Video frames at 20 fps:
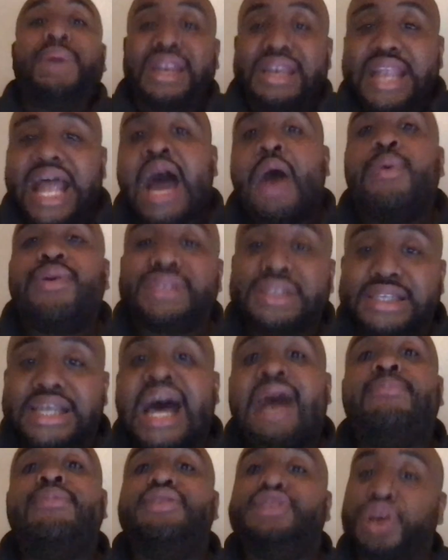But now it's
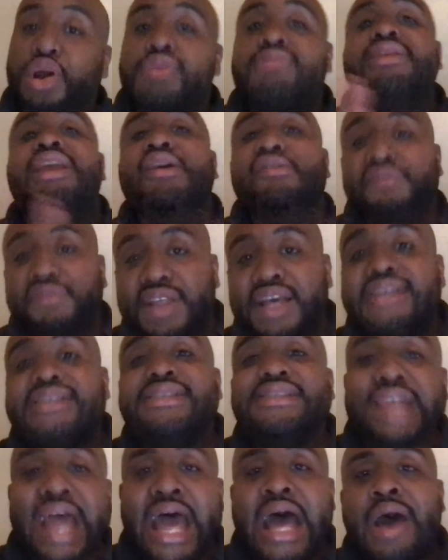time to turn
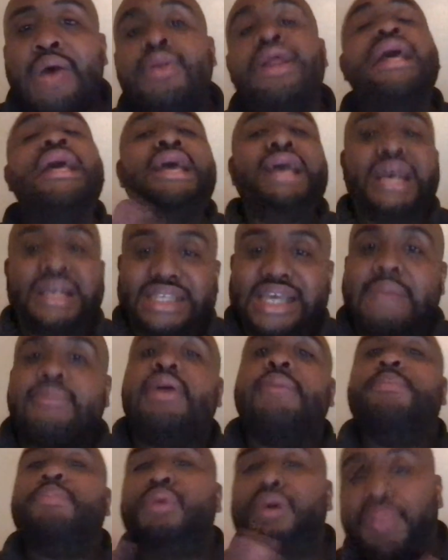Netflix down. It's time
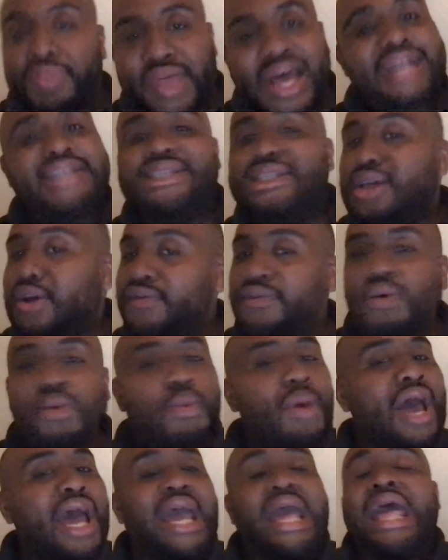to put that stuff
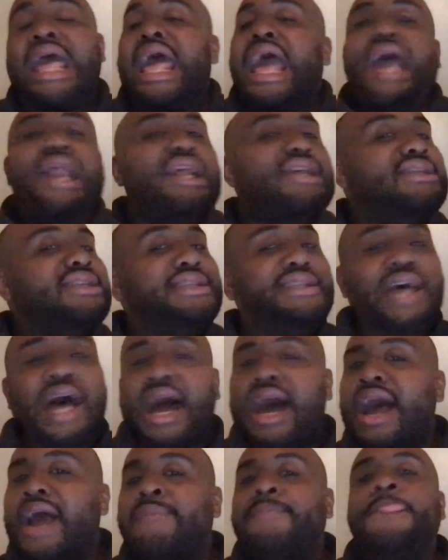away and it's
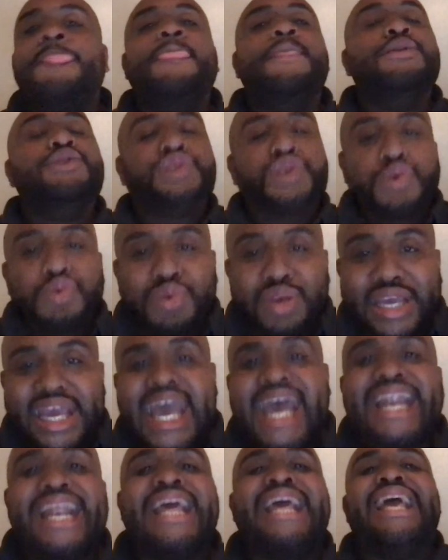time to
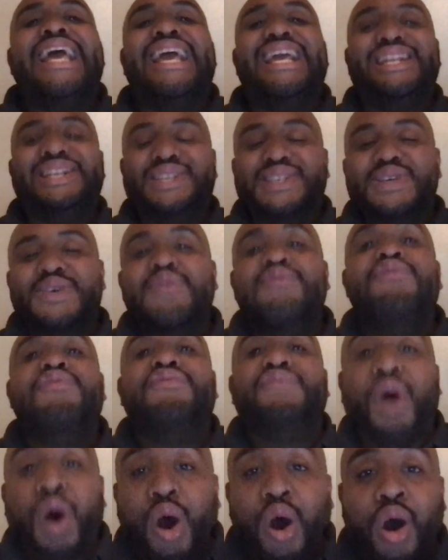get into
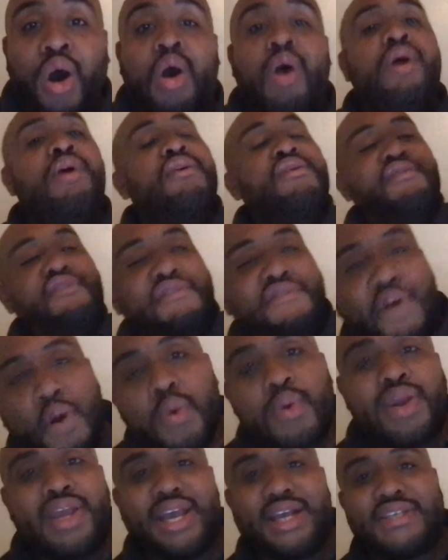fall
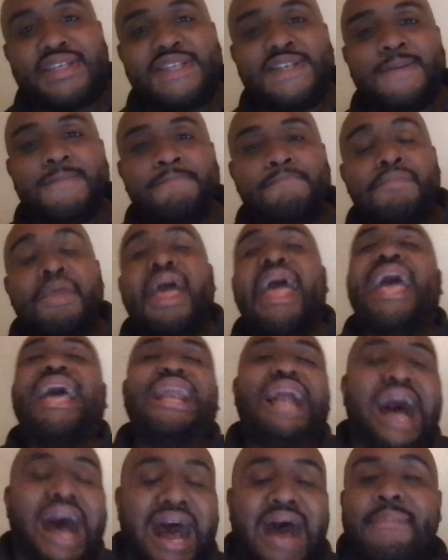focus.
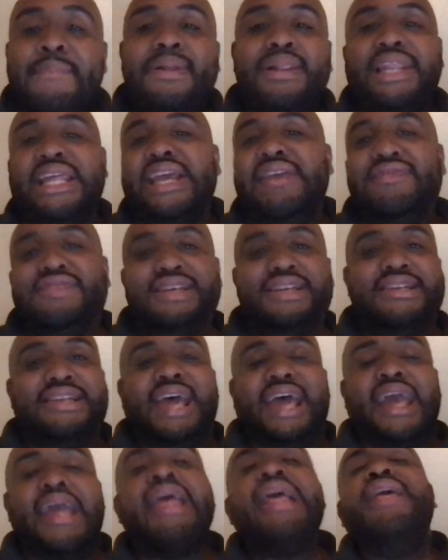And I believe
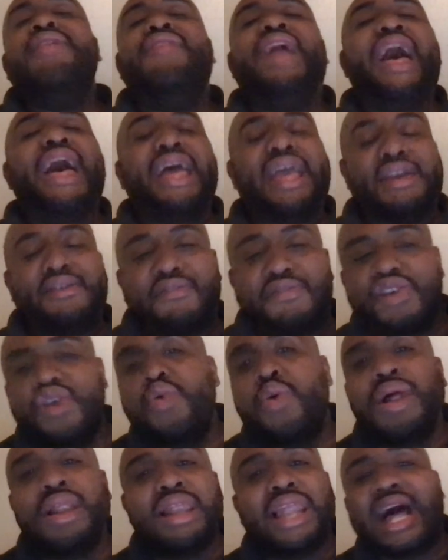today that if
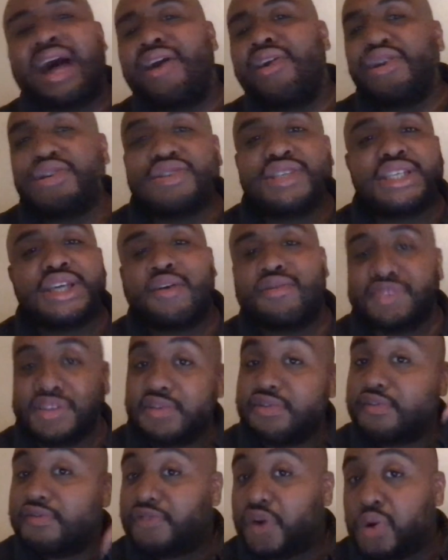you allow yourself
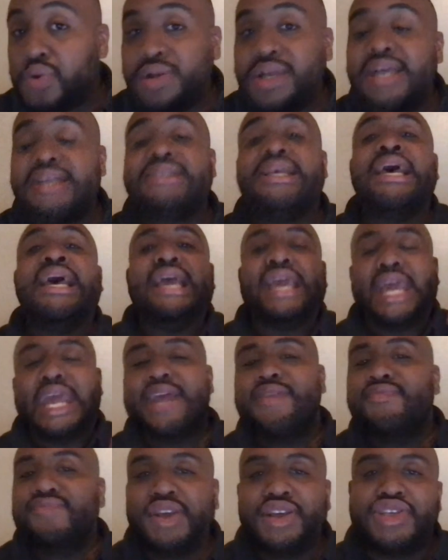to focus
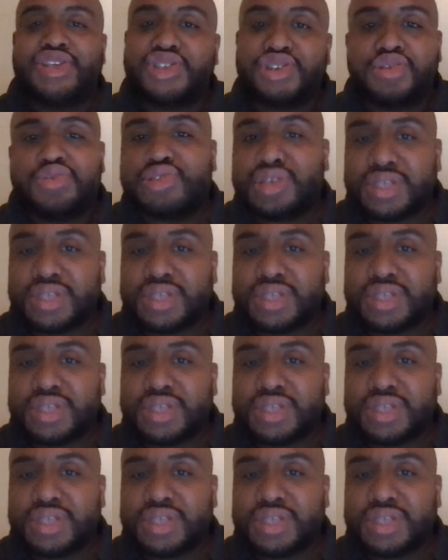in this new